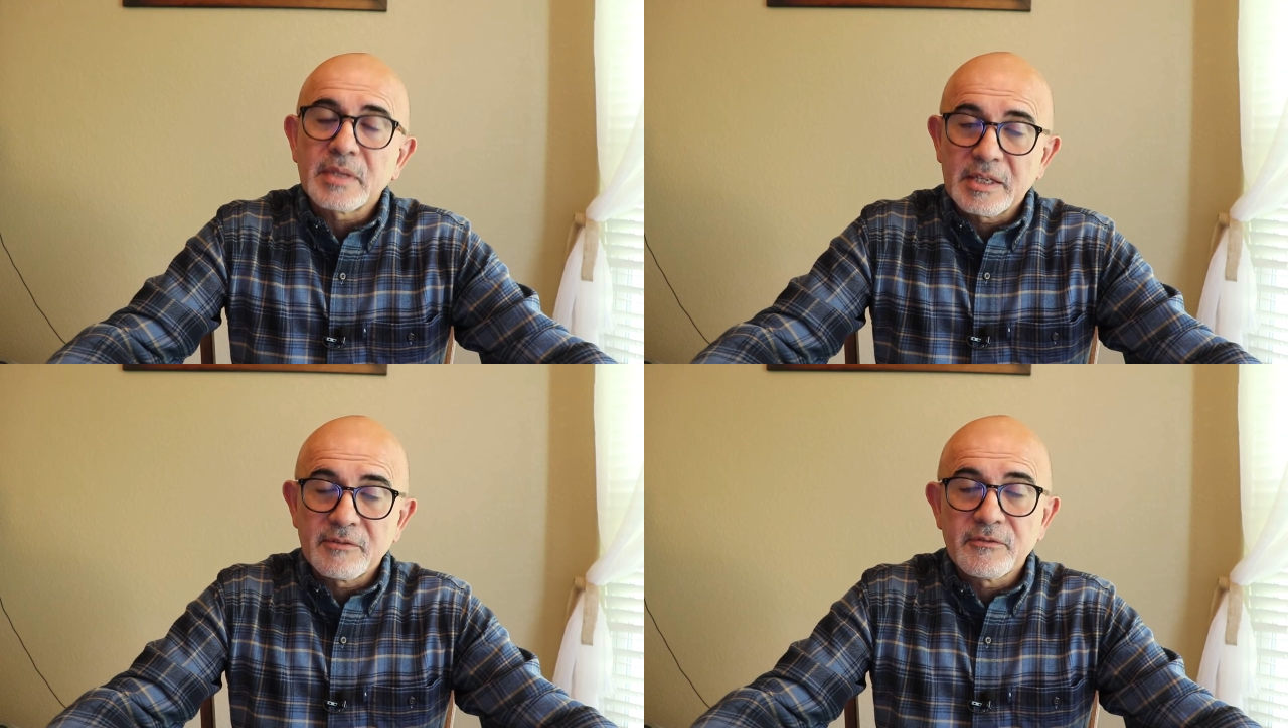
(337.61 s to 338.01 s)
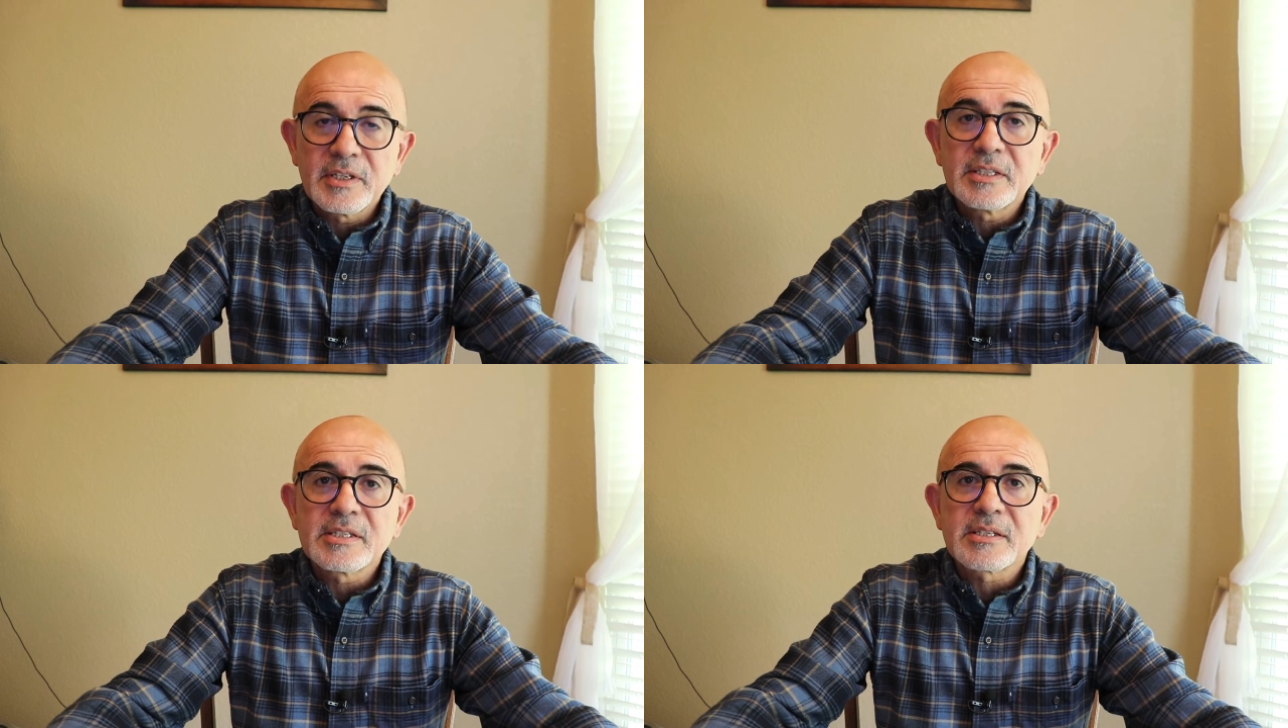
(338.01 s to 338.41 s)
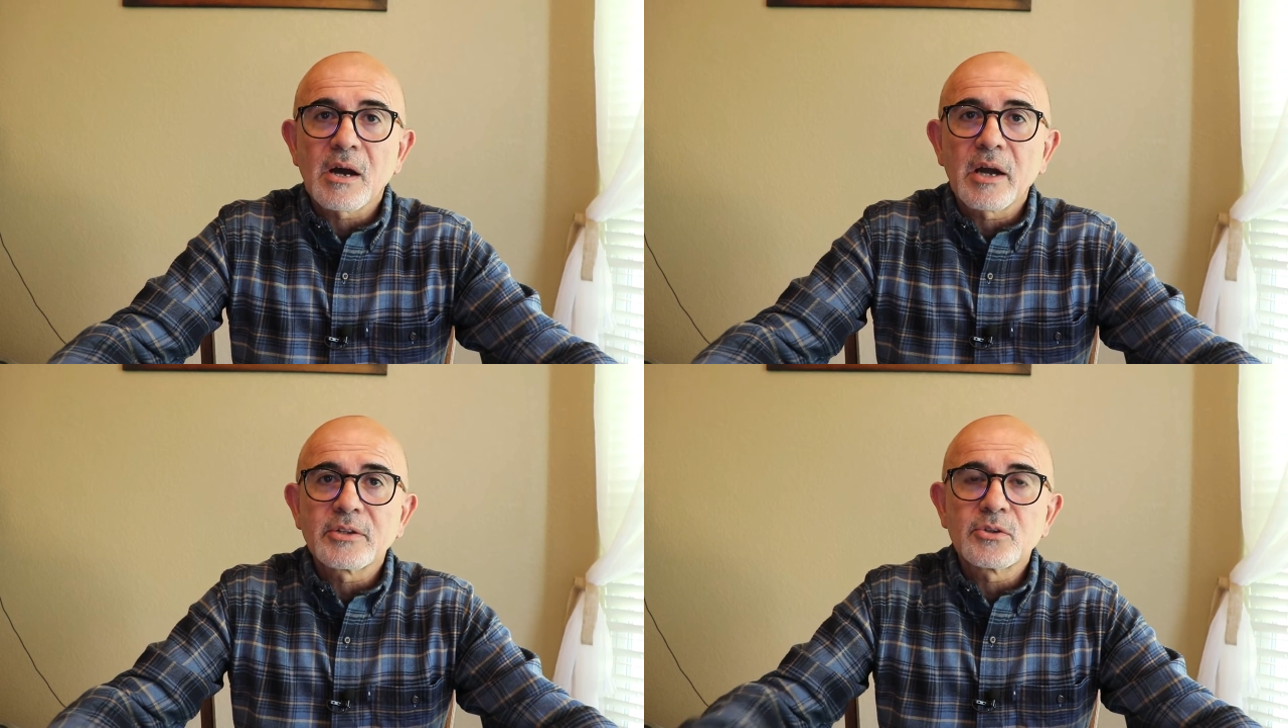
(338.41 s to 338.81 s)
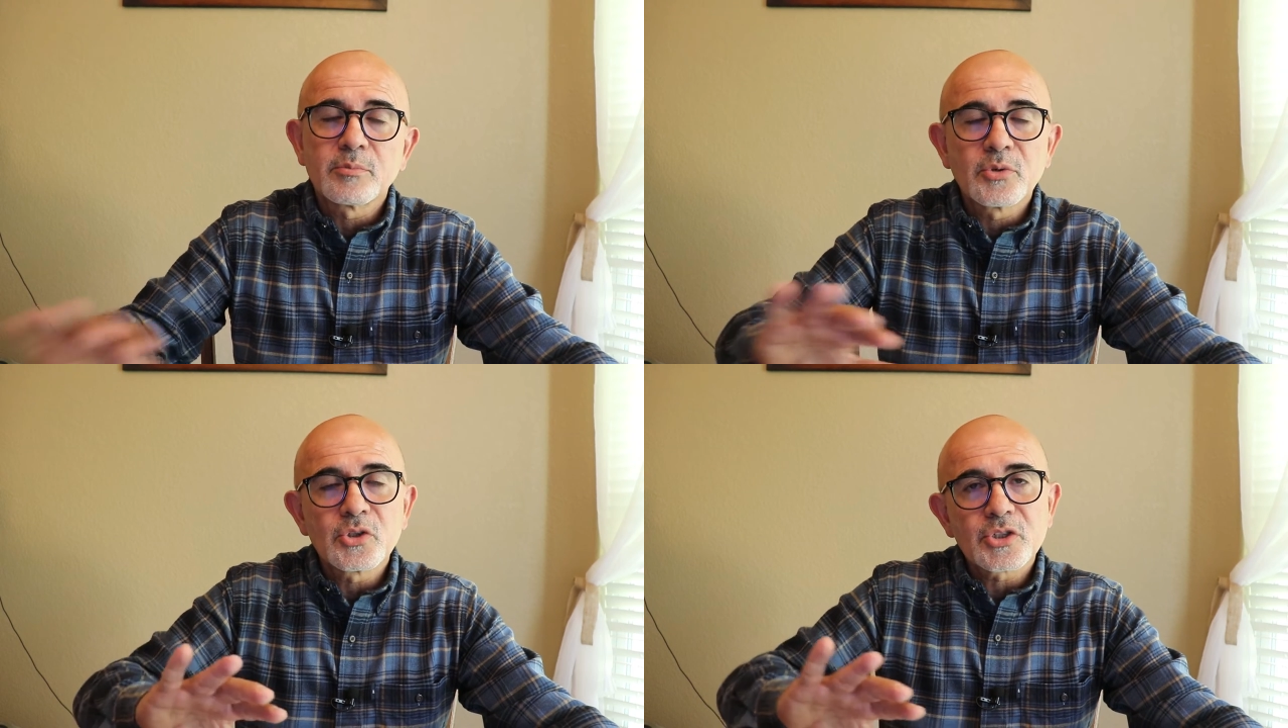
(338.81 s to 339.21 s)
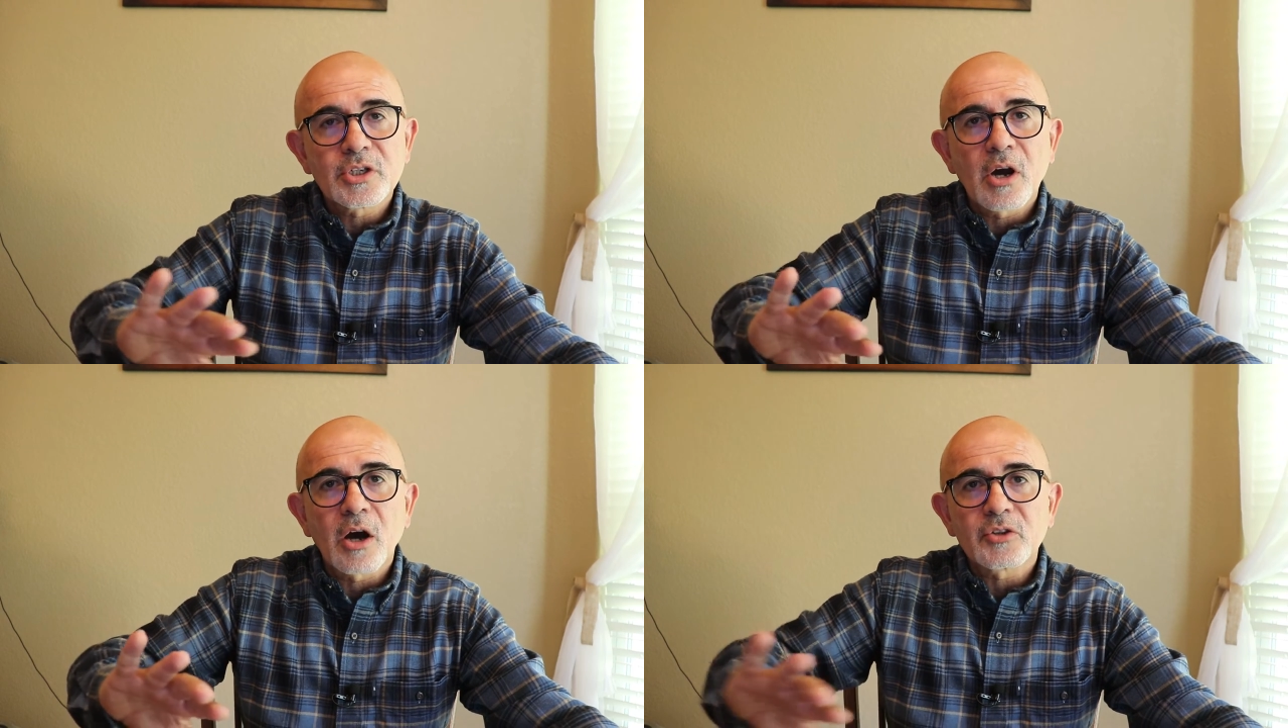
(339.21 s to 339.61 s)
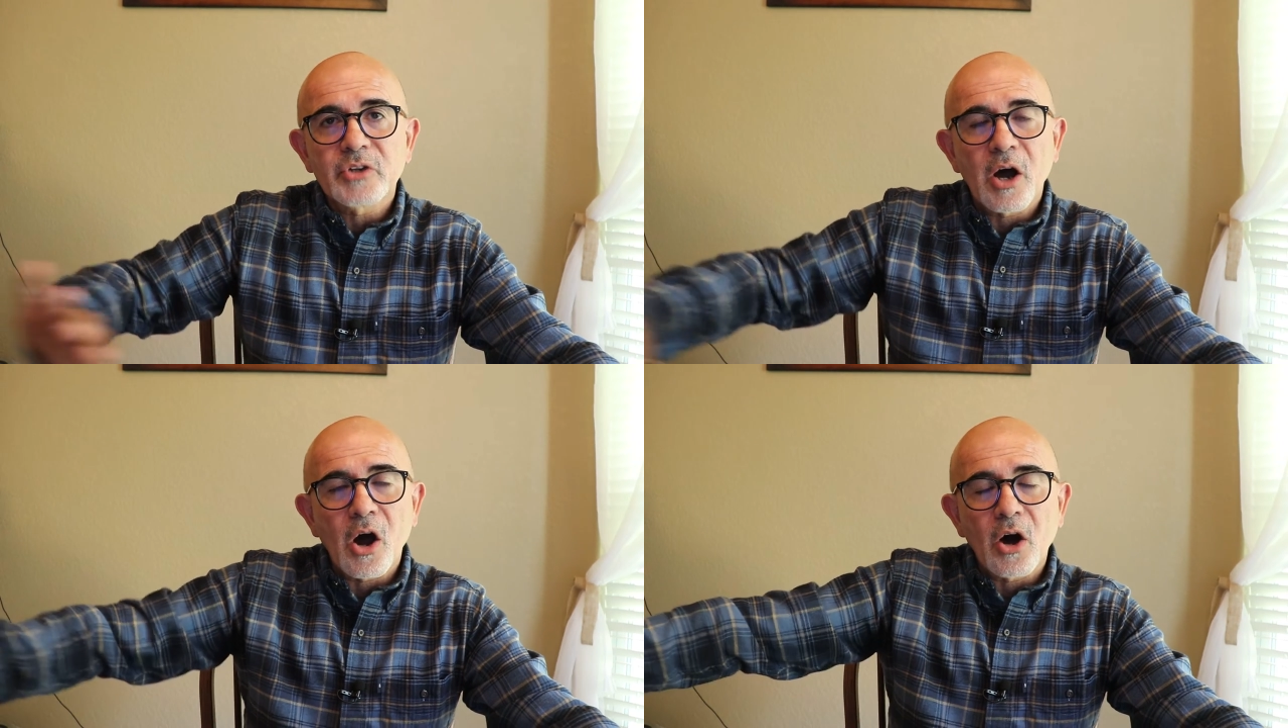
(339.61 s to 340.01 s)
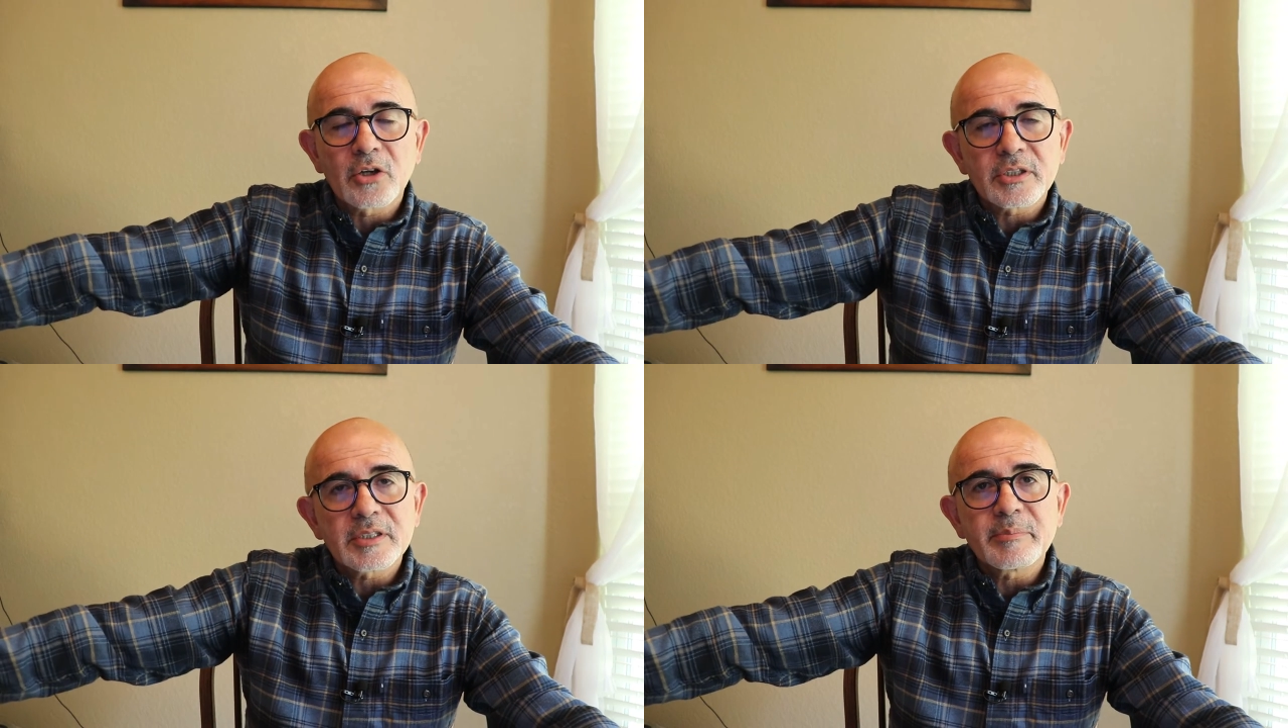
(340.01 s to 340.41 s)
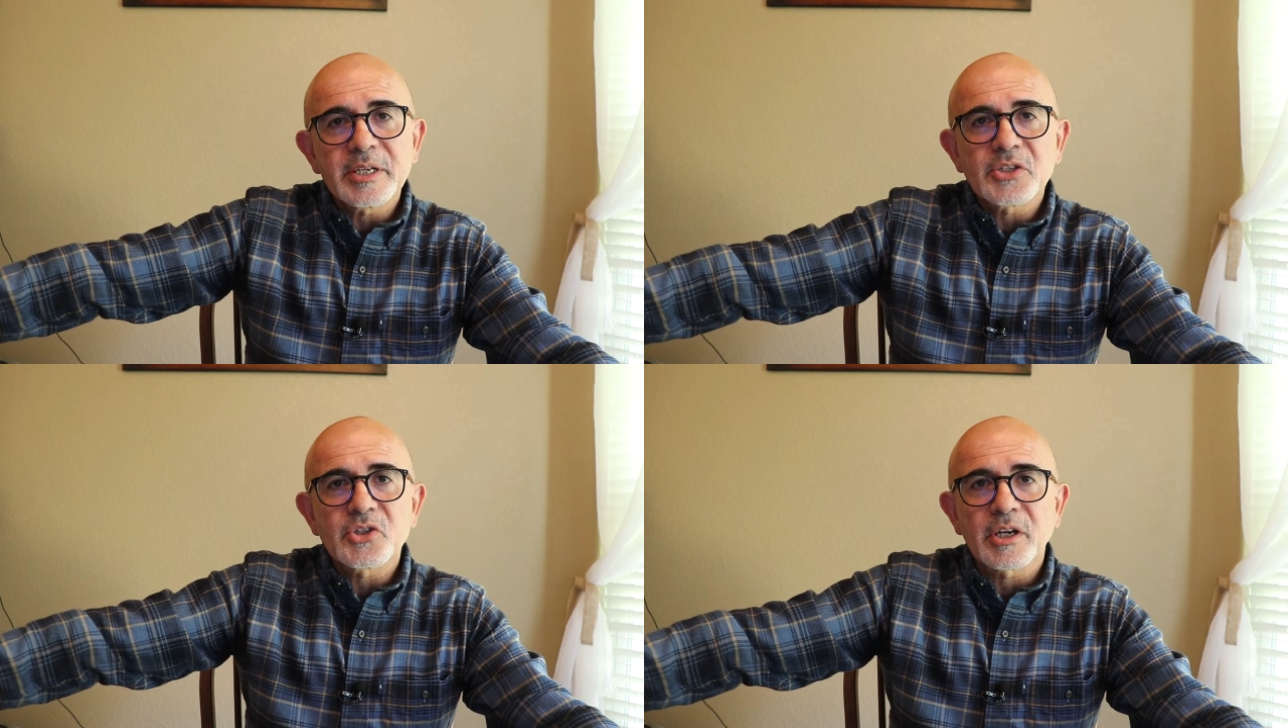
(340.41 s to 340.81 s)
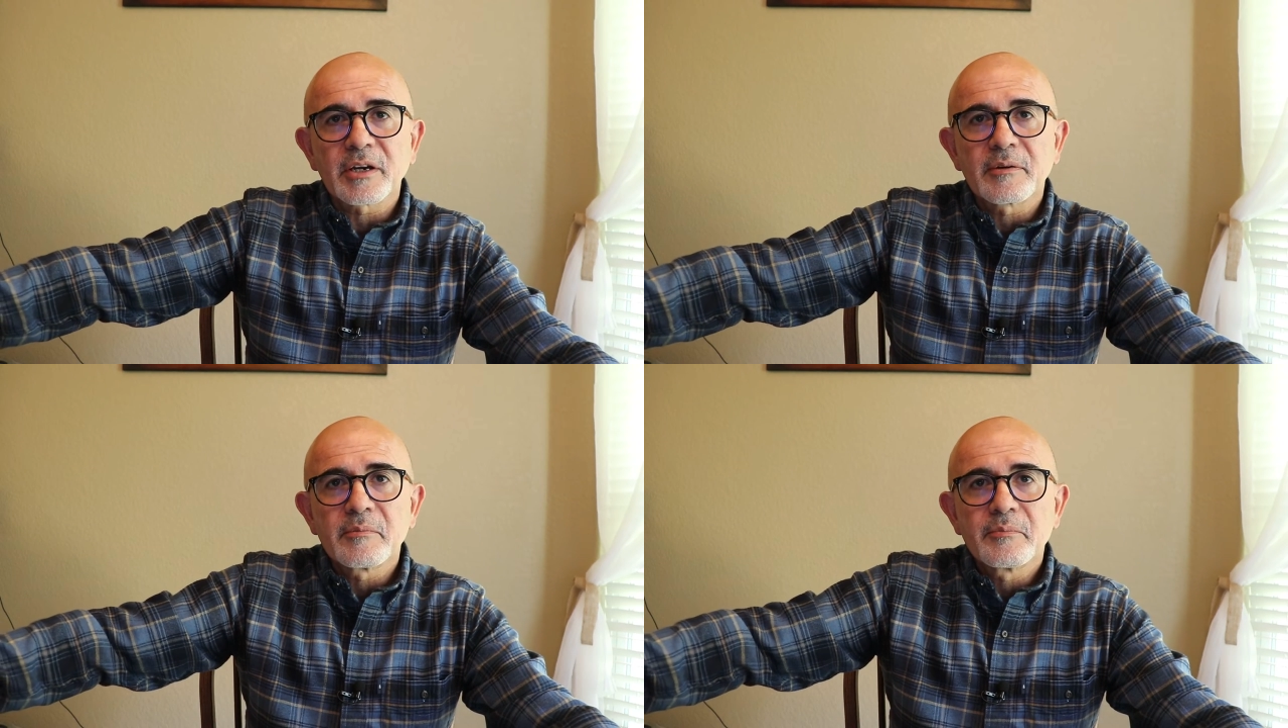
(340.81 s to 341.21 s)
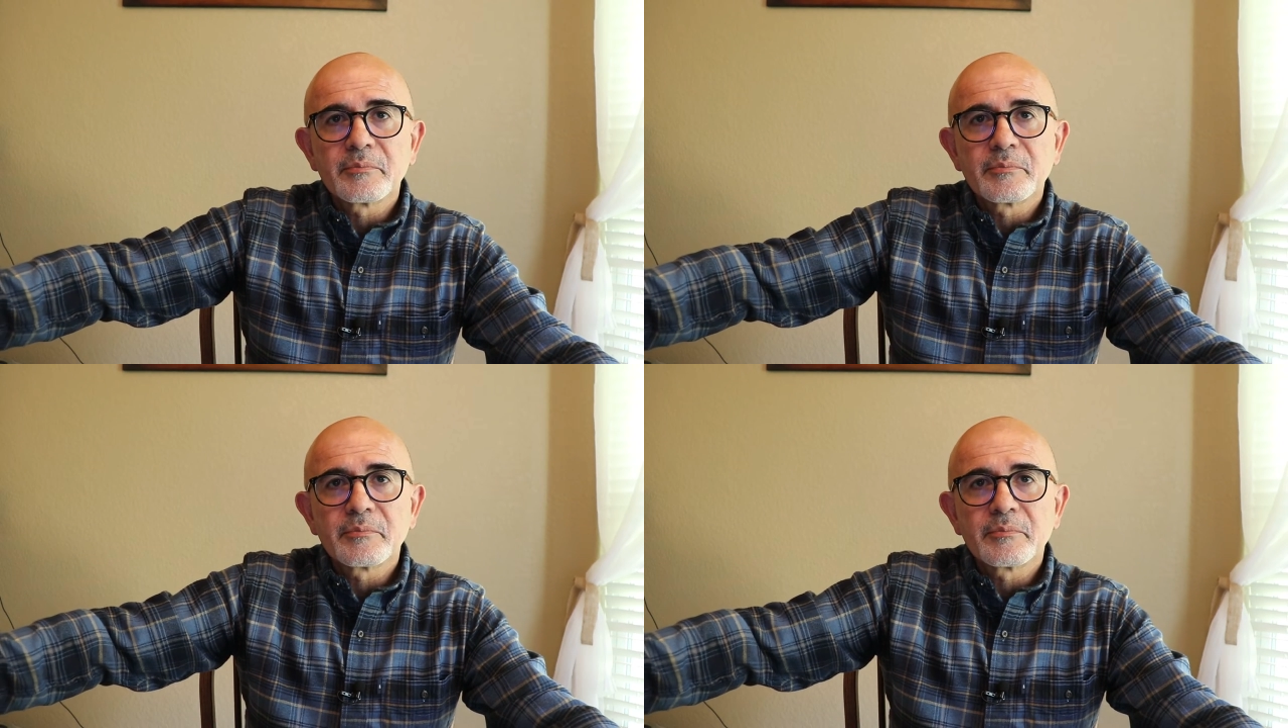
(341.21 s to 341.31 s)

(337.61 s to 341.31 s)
if we decide to push God out of the picture